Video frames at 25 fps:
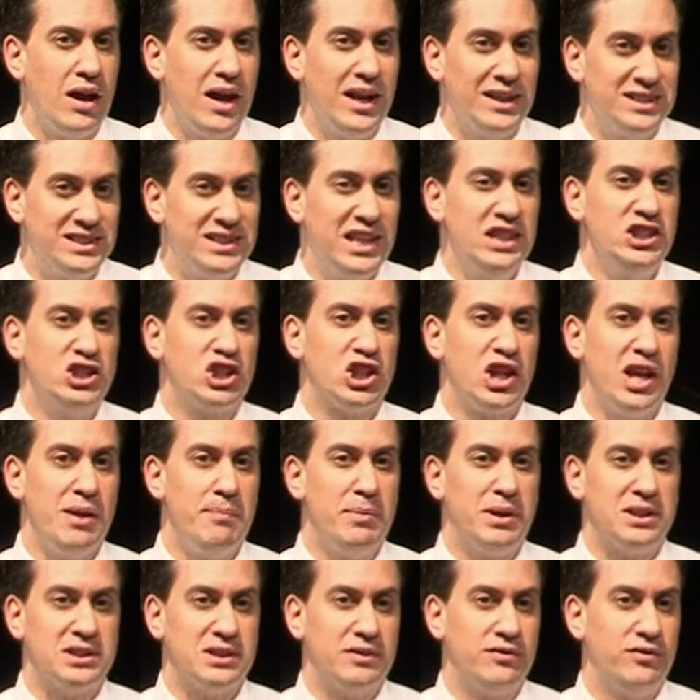Essentially
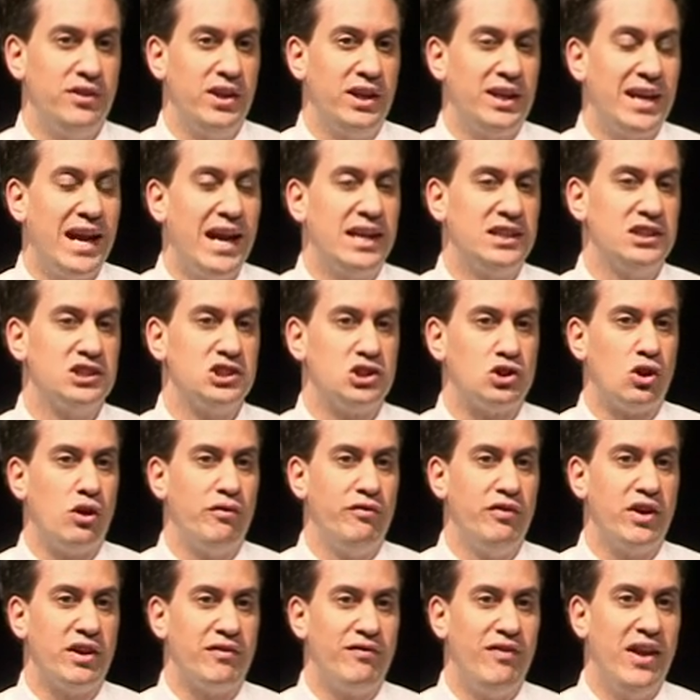because of the
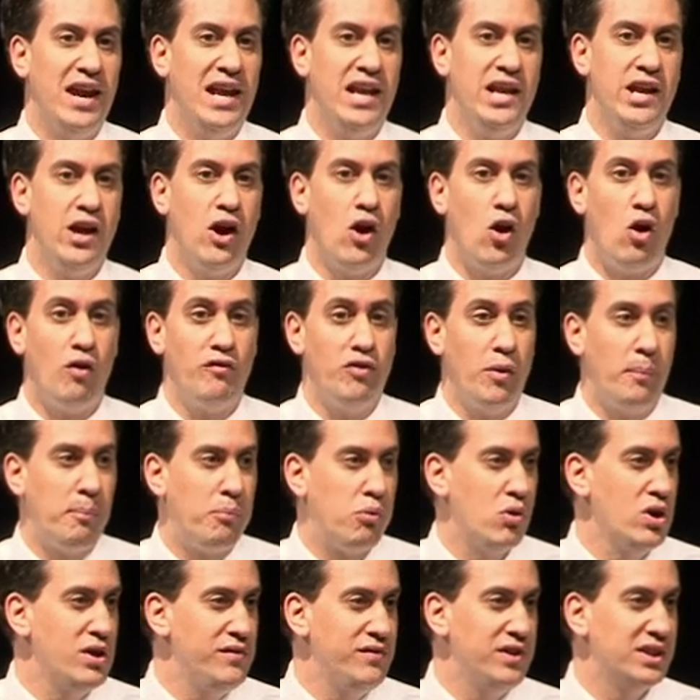catastrophic failure of the
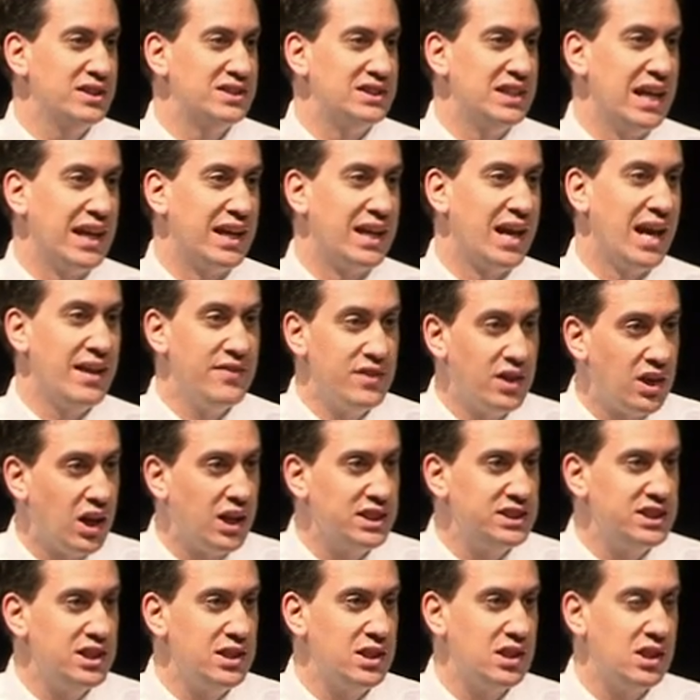previous decade, the
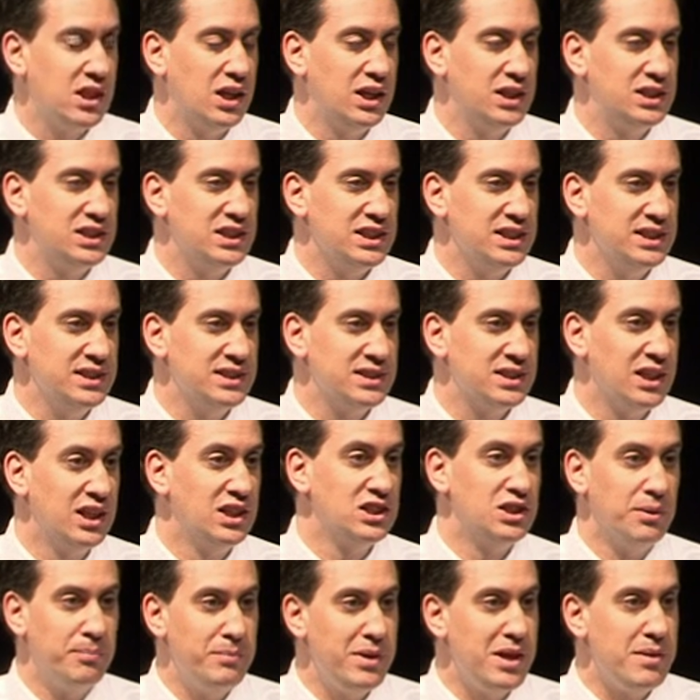1930s,
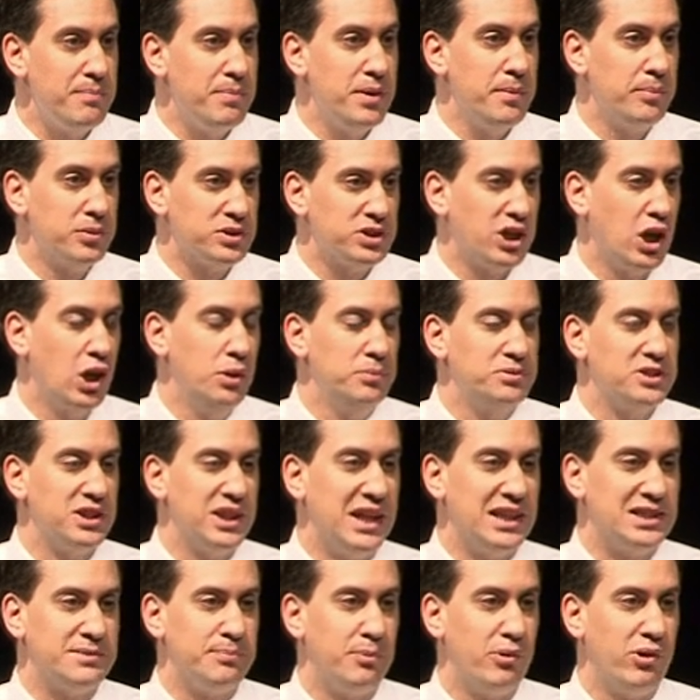to meet people's hopes and
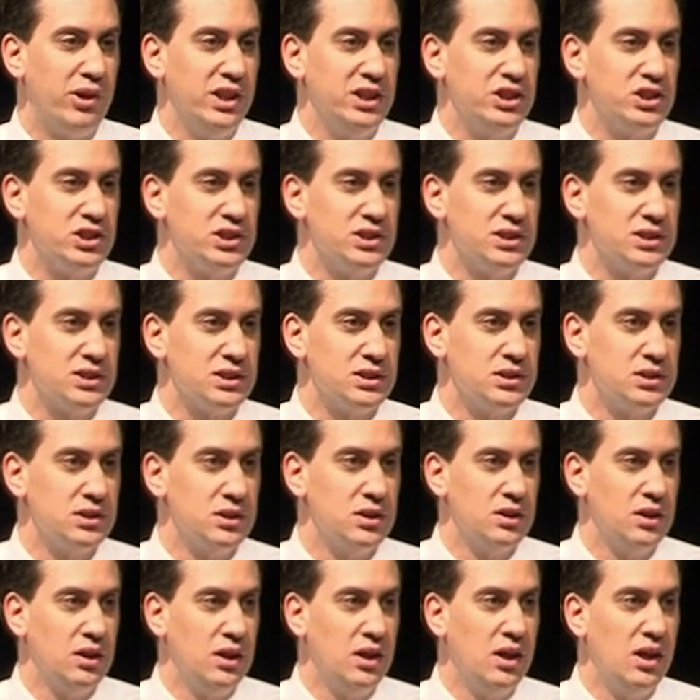aspirations.
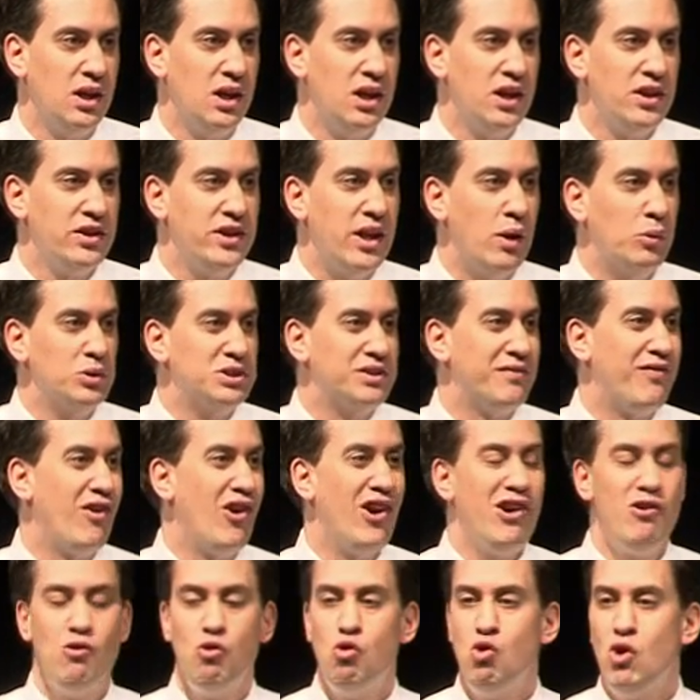There was a
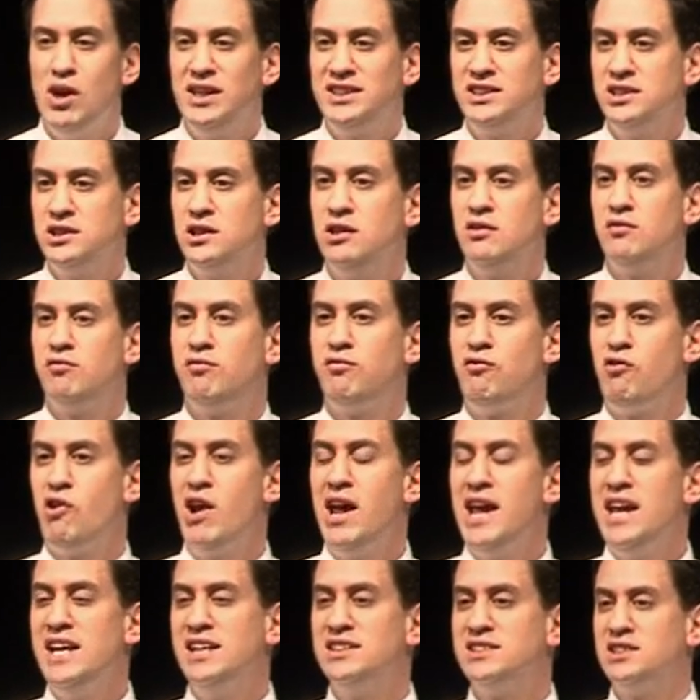very resonant
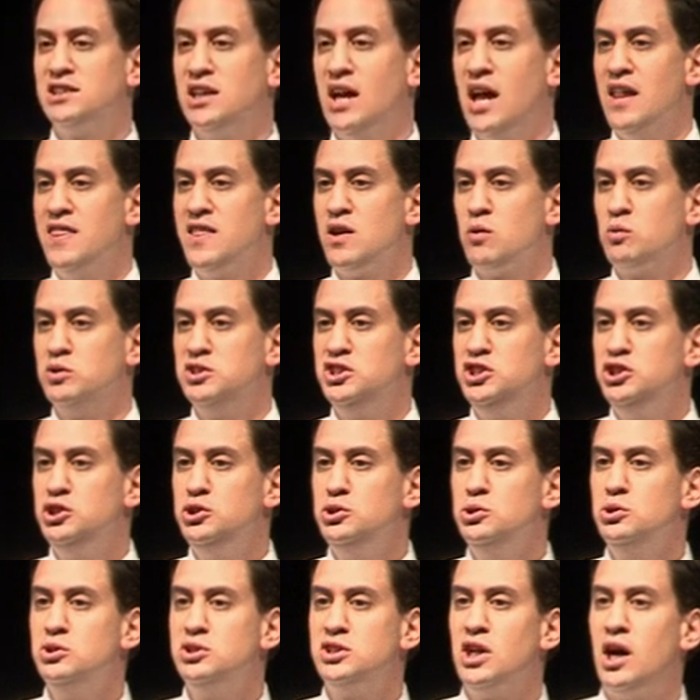phrase that I think was
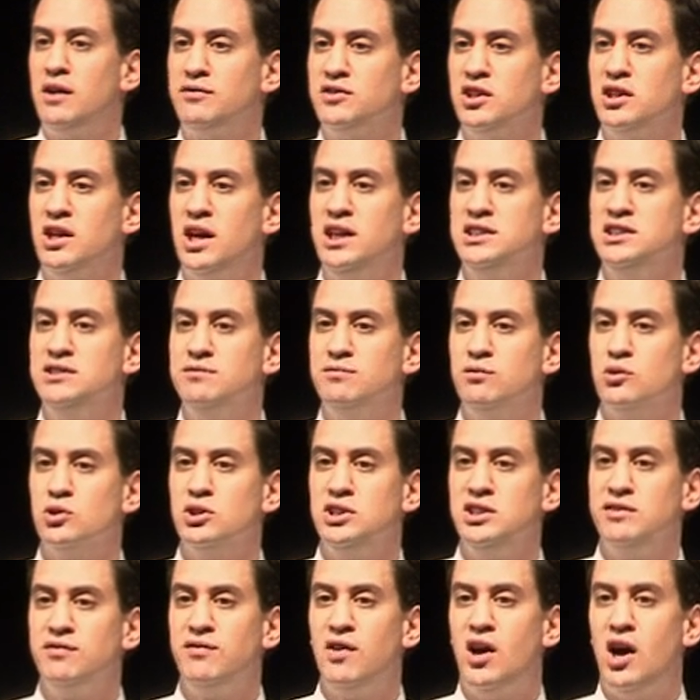used after
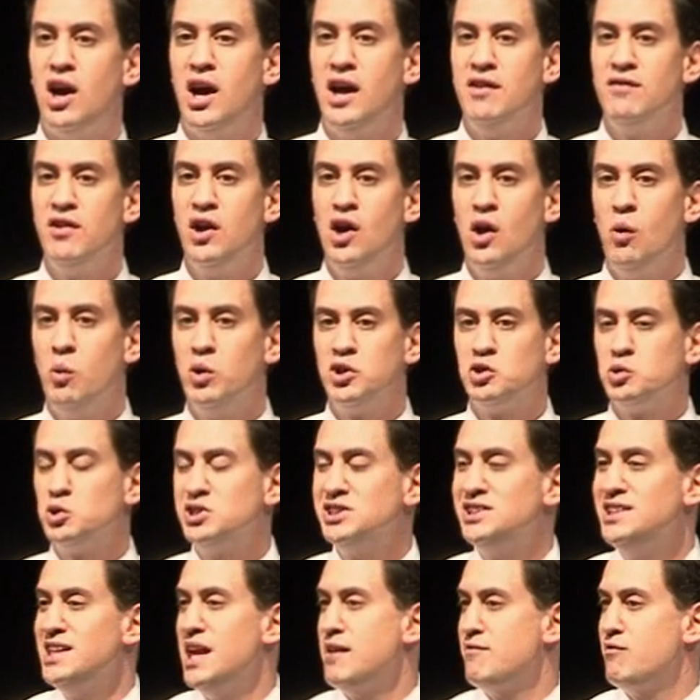1945, which
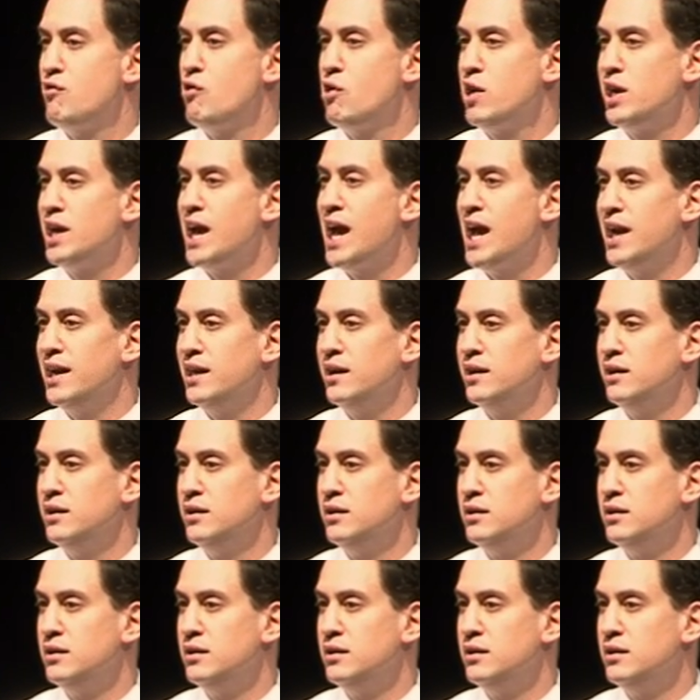was never again.